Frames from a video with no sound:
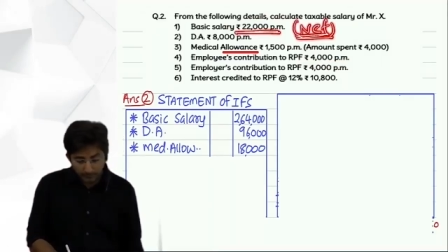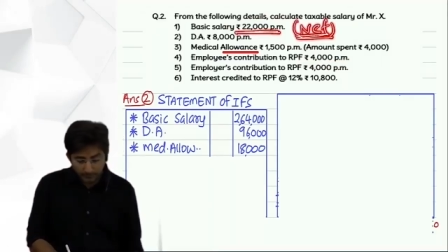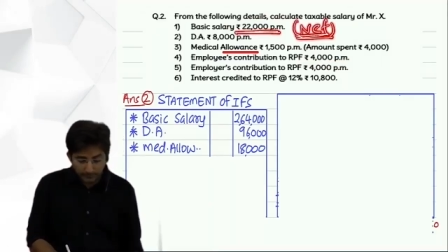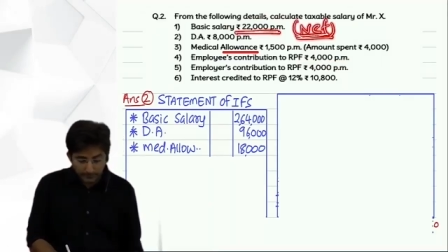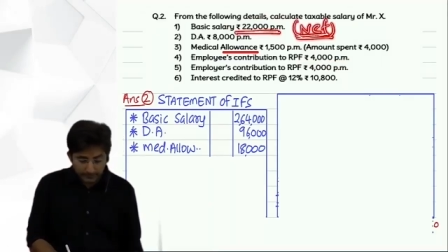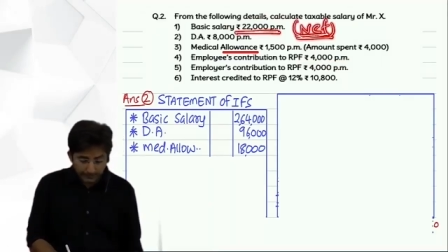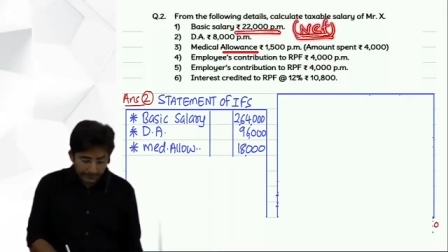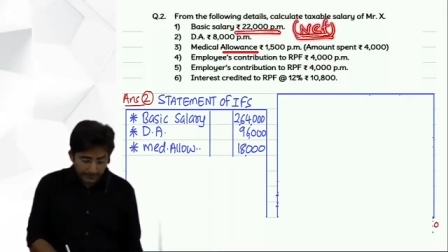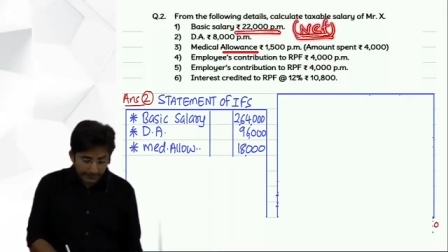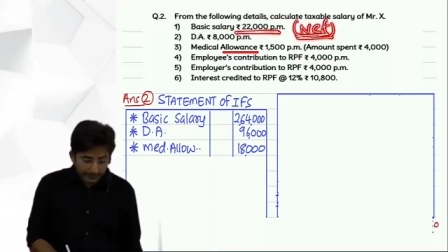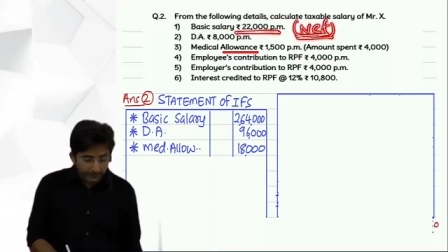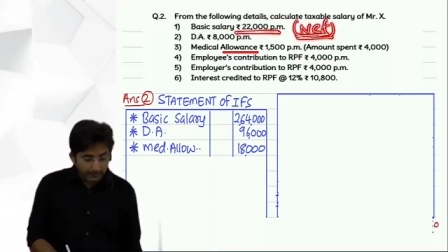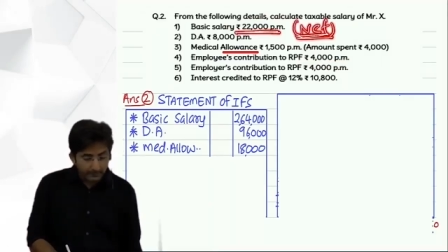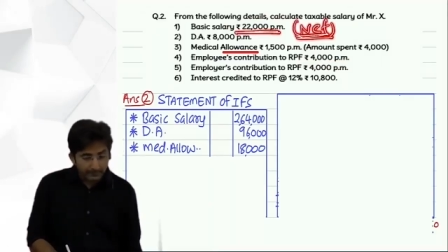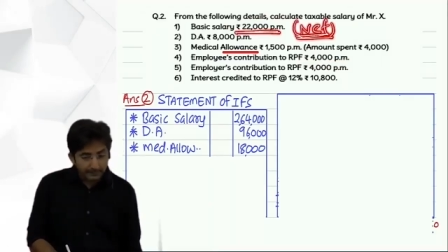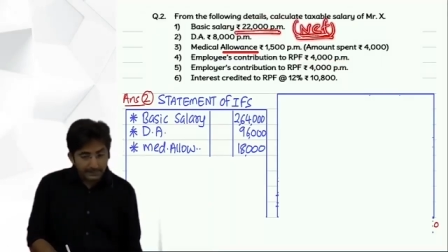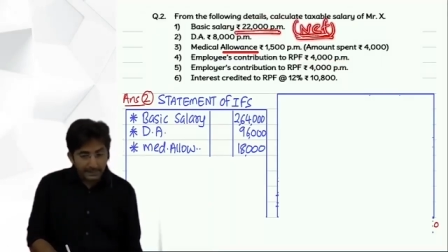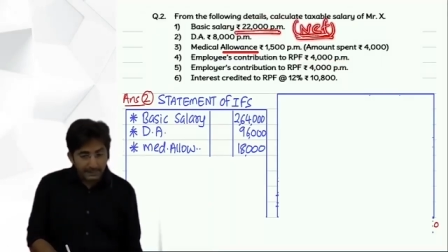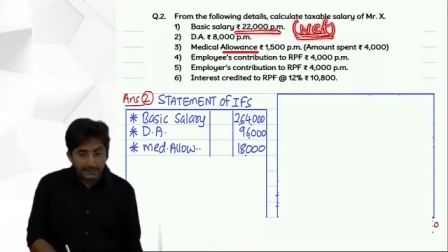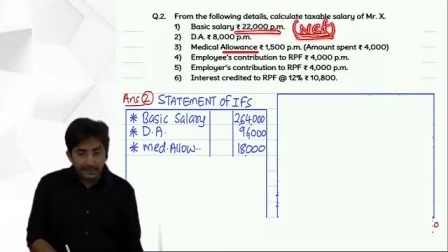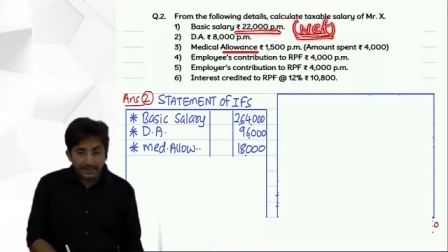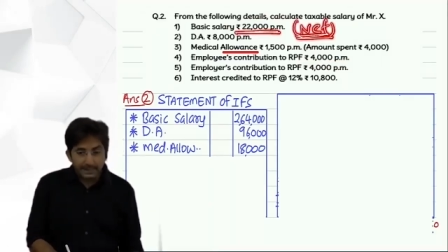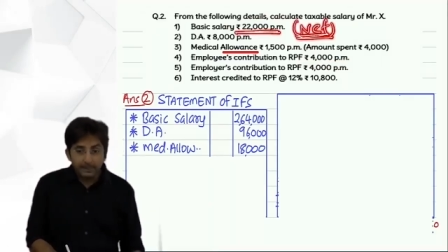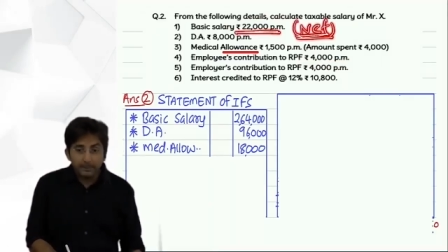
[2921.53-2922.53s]
Then
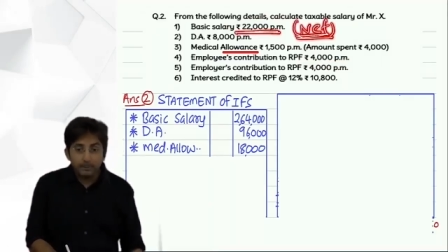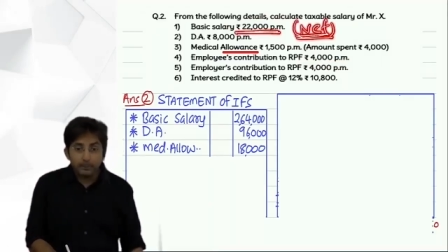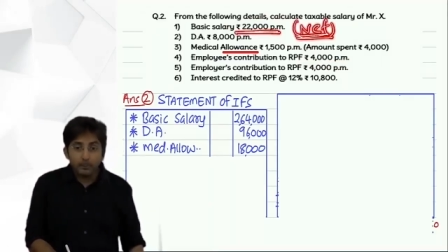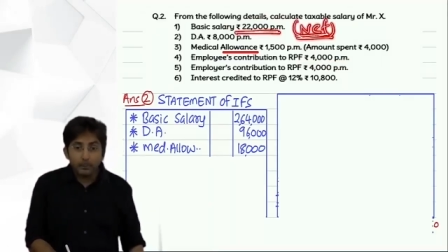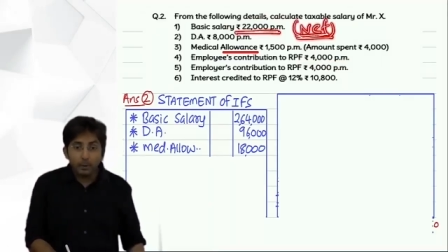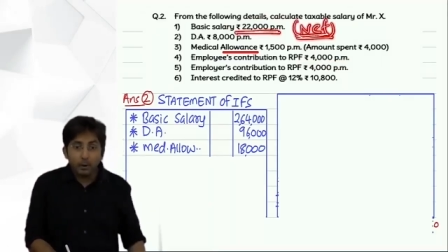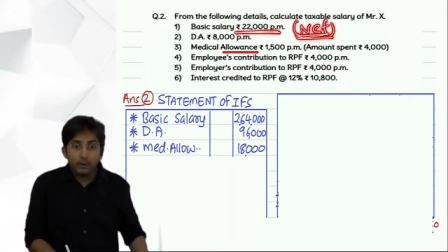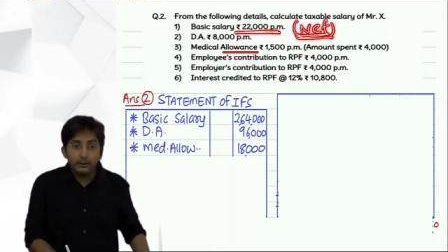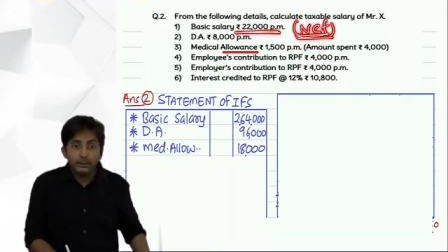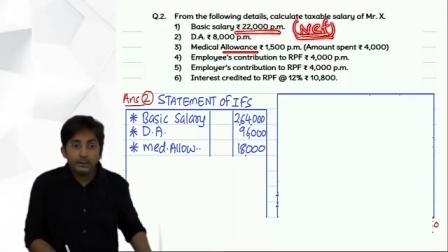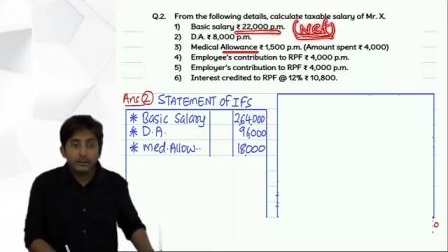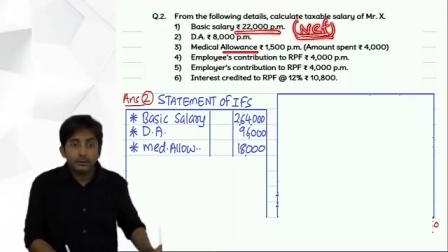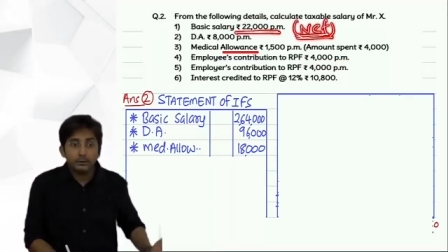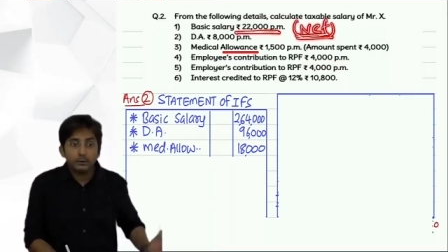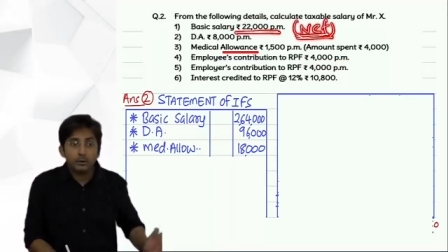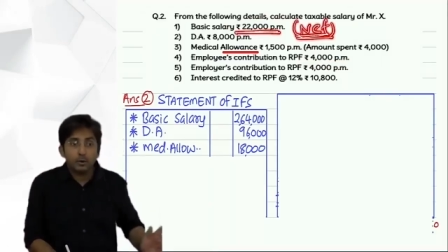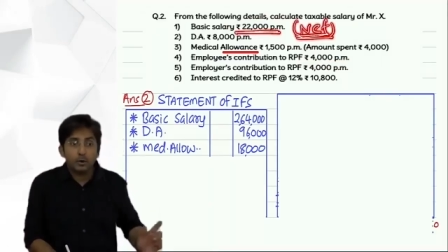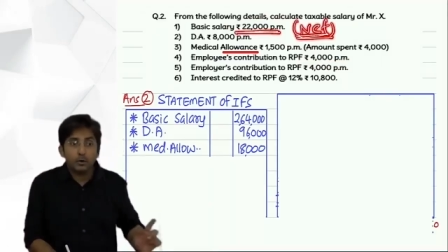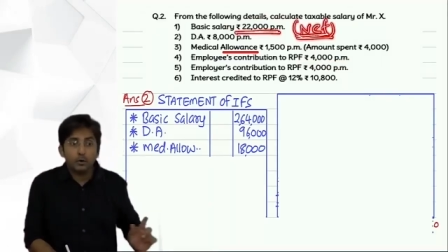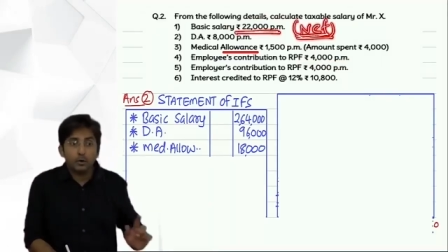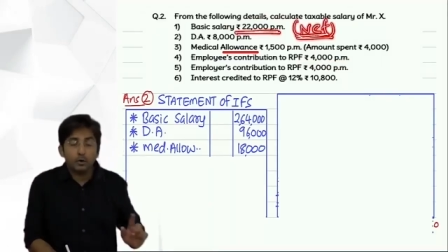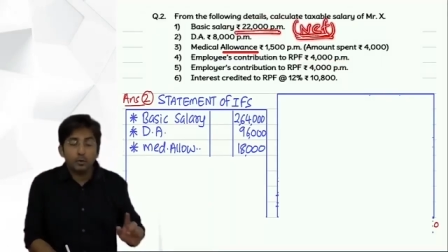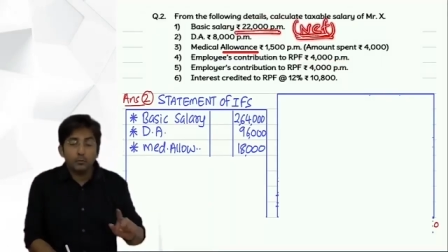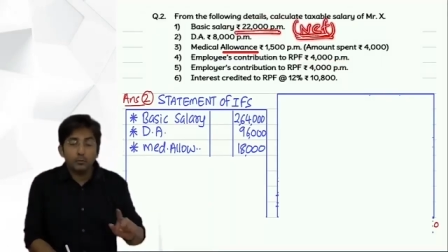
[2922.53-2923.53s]
that employee's
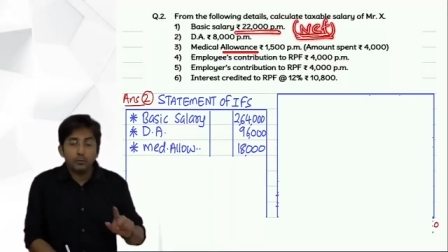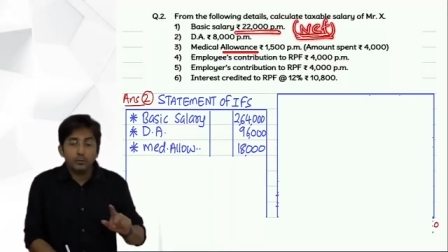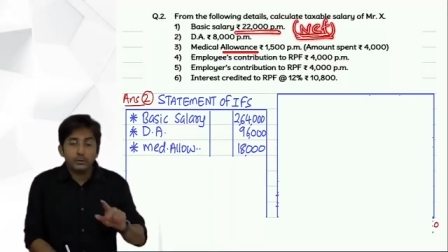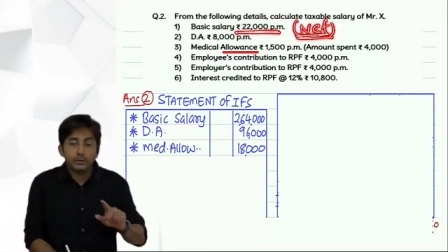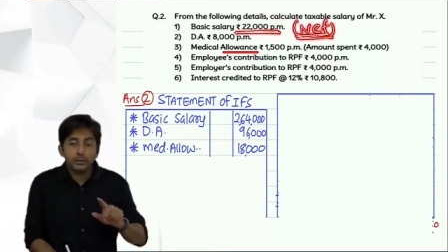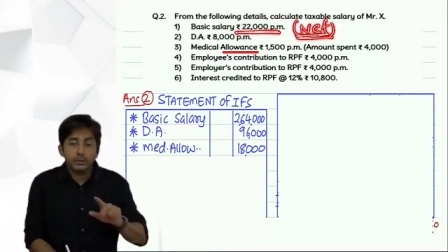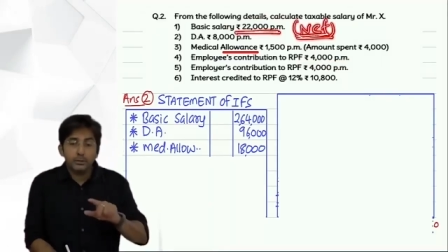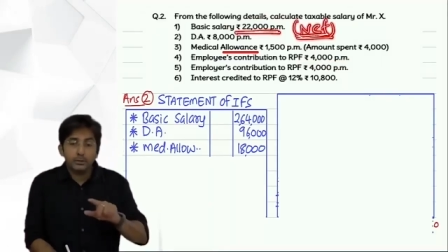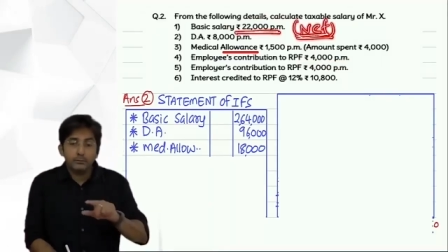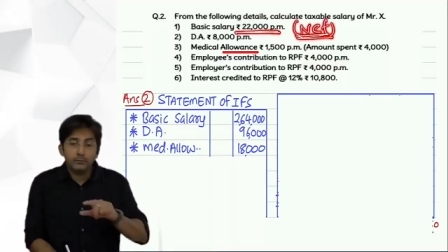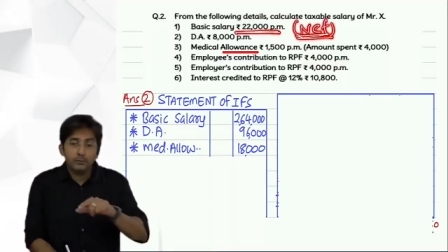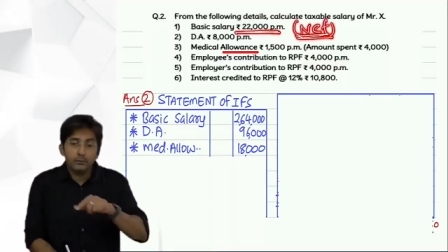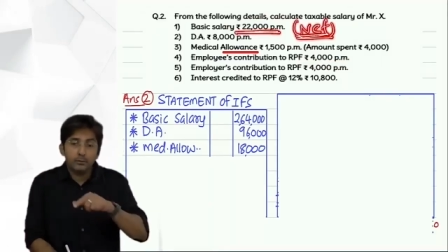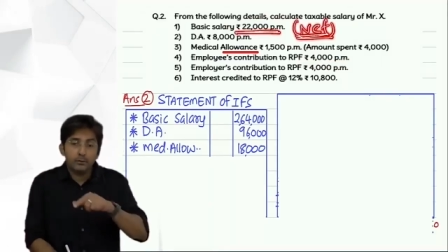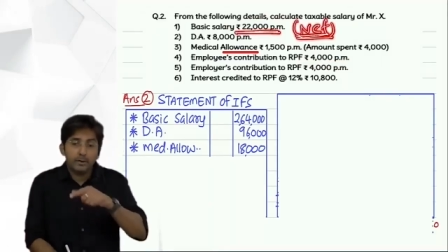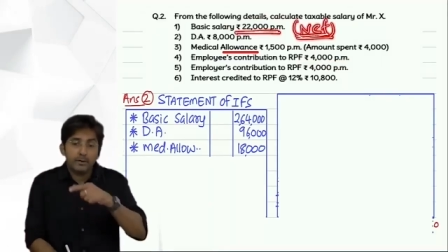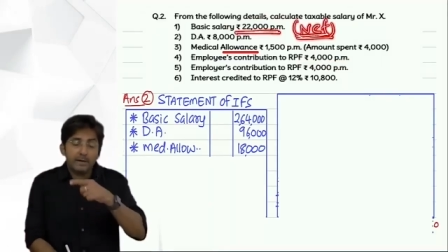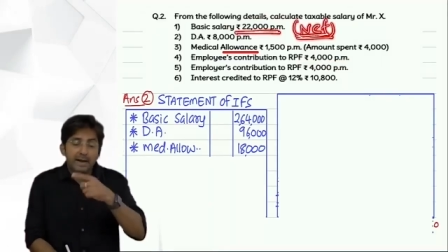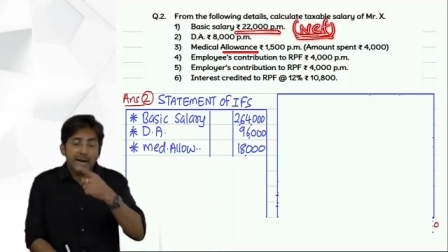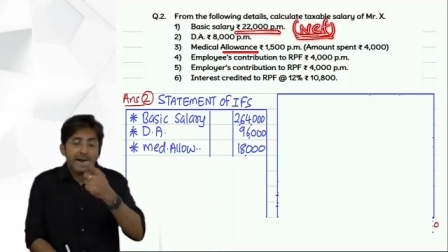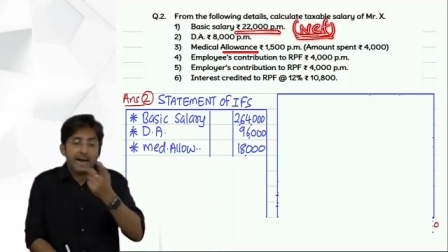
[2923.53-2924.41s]
contribution we would have